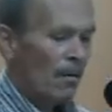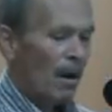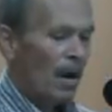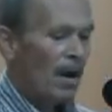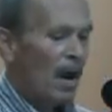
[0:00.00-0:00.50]

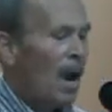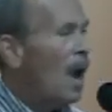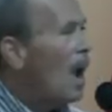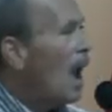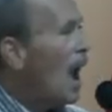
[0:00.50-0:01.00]
Okay.
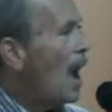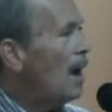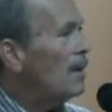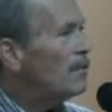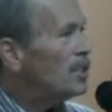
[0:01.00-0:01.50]

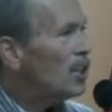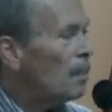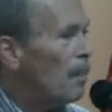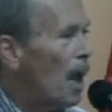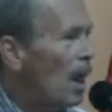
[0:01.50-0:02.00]
And if it's
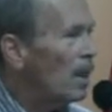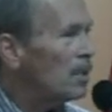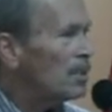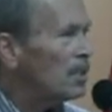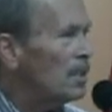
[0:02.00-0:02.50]
a
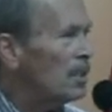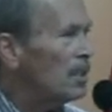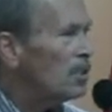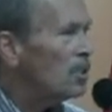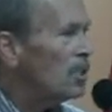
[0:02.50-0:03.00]
policy
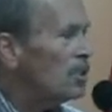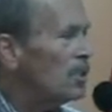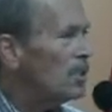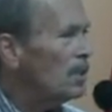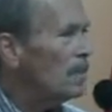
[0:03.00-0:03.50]

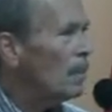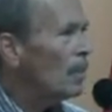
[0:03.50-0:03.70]
decision,